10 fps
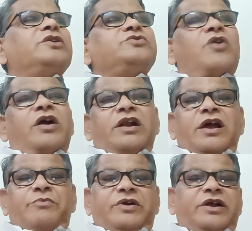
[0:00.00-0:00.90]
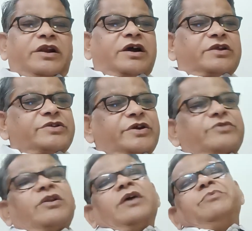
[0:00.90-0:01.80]
joint liability and
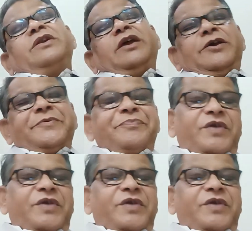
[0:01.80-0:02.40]
constructive liability,